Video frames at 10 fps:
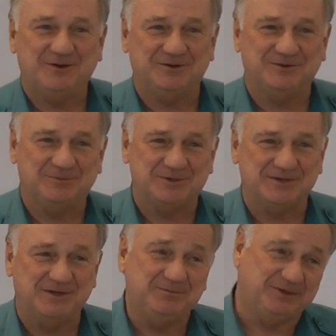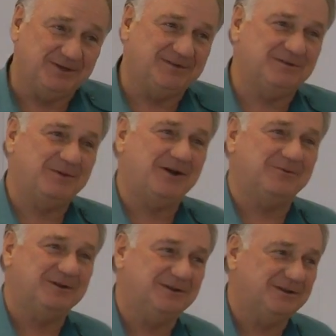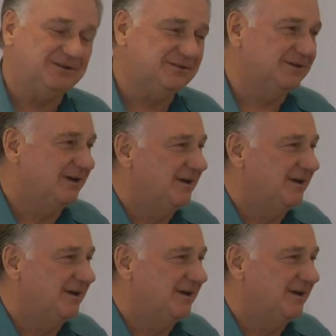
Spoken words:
1 to 2%, but that's about what it is.